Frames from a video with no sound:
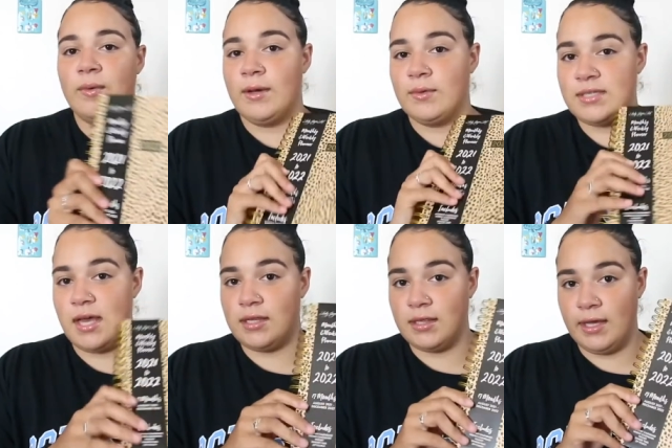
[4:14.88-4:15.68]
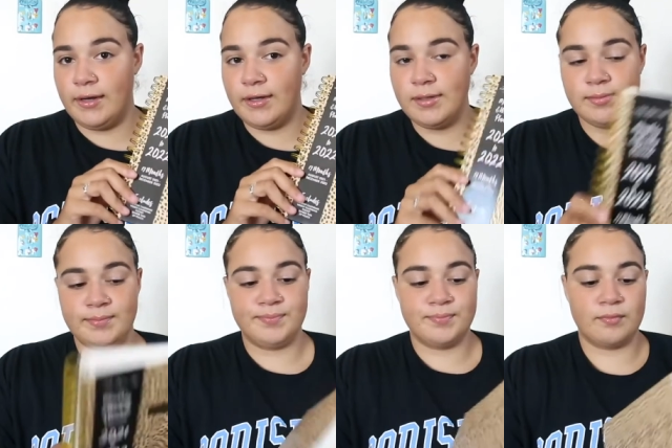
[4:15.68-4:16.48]
when I went to Atlanta.
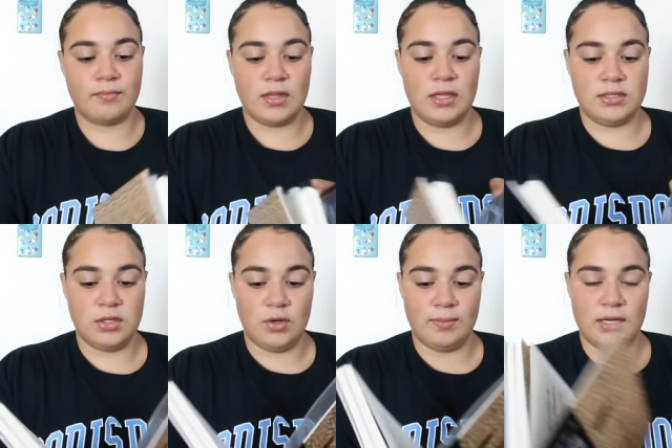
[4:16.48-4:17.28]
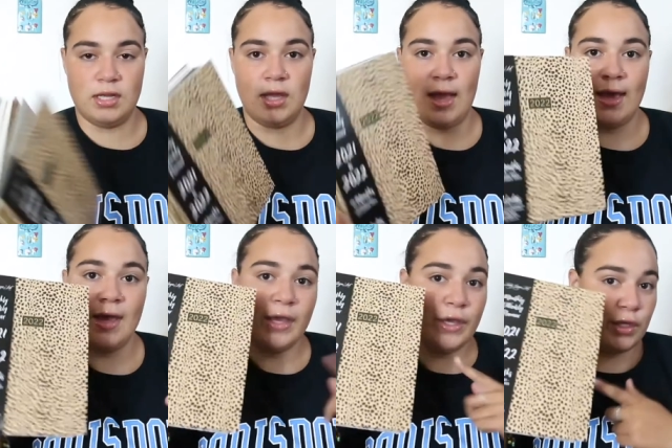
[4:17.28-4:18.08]
So I'm going to
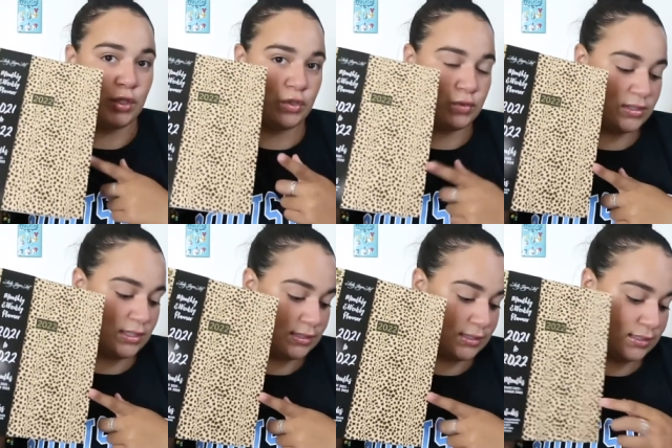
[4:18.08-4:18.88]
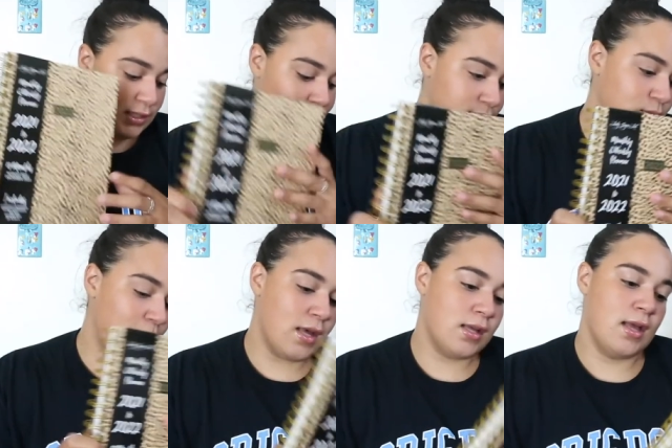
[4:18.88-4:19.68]
use this this year as
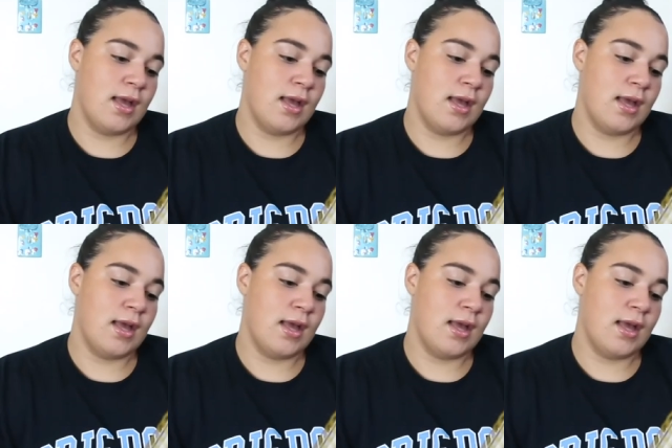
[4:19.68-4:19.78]
well.